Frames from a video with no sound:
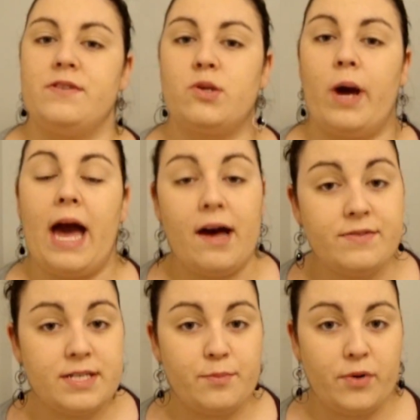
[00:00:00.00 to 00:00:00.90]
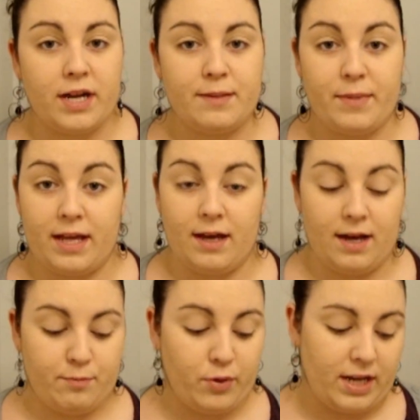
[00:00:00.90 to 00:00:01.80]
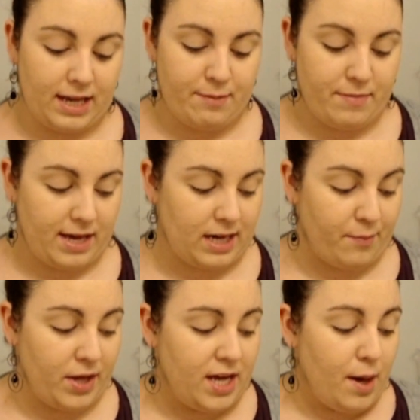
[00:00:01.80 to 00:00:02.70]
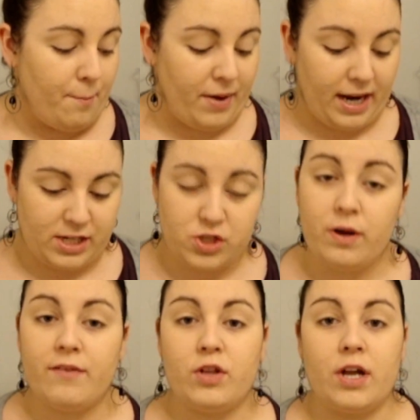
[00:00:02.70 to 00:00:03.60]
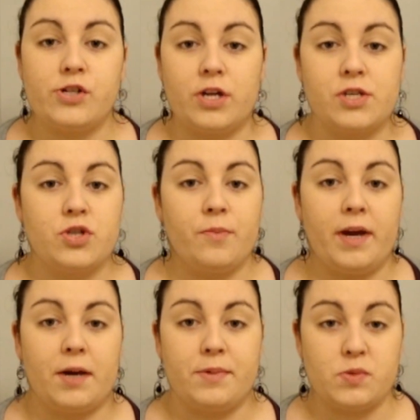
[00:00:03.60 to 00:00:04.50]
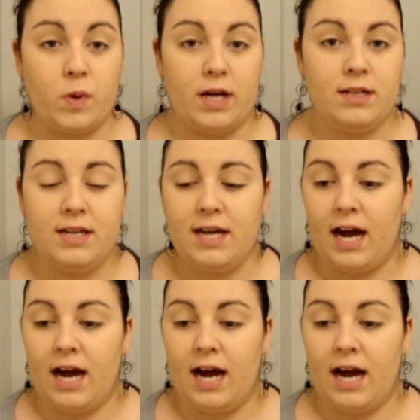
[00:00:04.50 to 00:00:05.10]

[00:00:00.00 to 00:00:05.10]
So I have some brand name makeup, but I do have a lot of drugstore makeup as well.